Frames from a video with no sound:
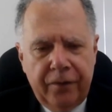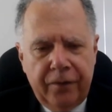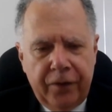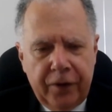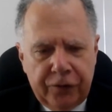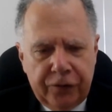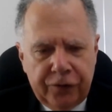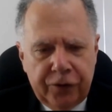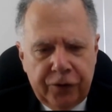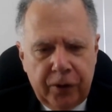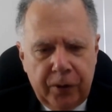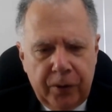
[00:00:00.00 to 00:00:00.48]

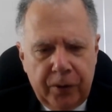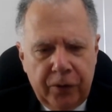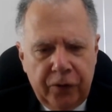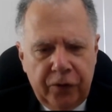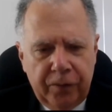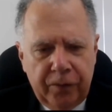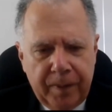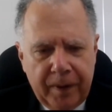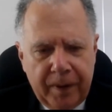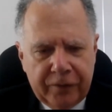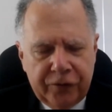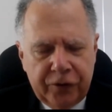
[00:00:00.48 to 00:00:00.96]
official who
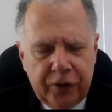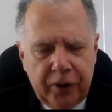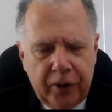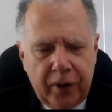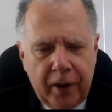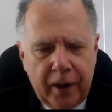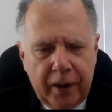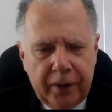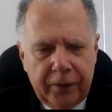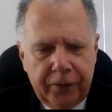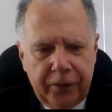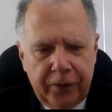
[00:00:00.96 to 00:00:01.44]

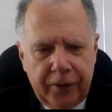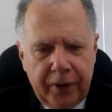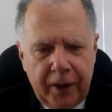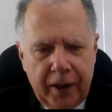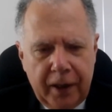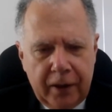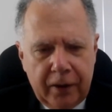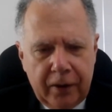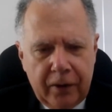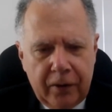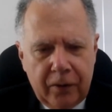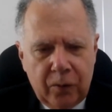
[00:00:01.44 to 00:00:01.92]
specialized
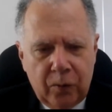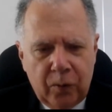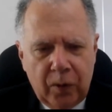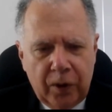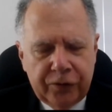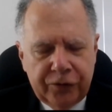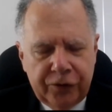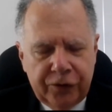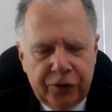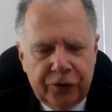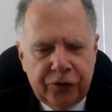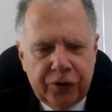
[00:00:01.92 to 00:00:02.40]
in
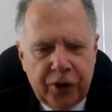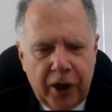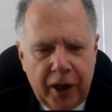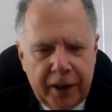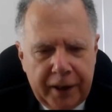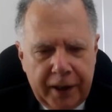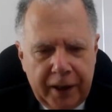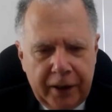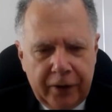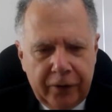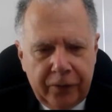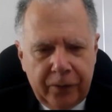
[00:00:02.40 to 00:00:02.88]

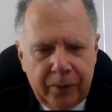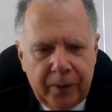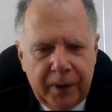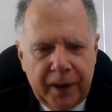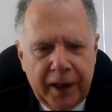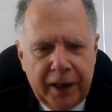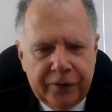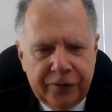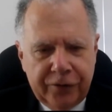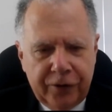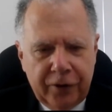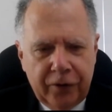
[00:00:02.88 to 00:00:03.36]
Russia-Chinese
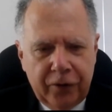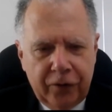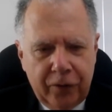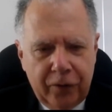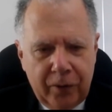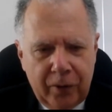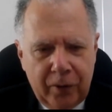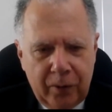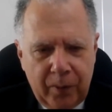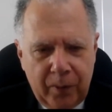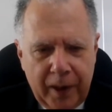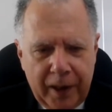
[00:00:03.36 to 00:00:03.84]
relations,
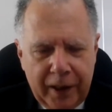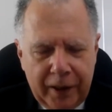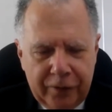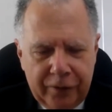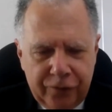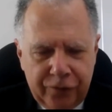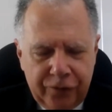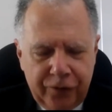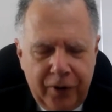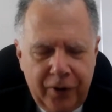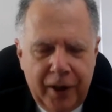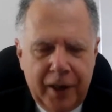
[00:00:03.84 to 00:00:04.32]
who
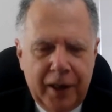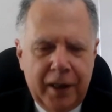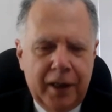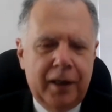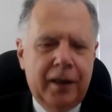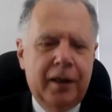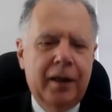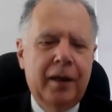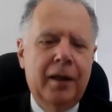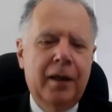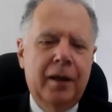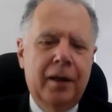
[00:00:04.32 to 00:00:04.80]
arranged
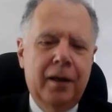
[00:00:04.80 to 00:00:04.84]
the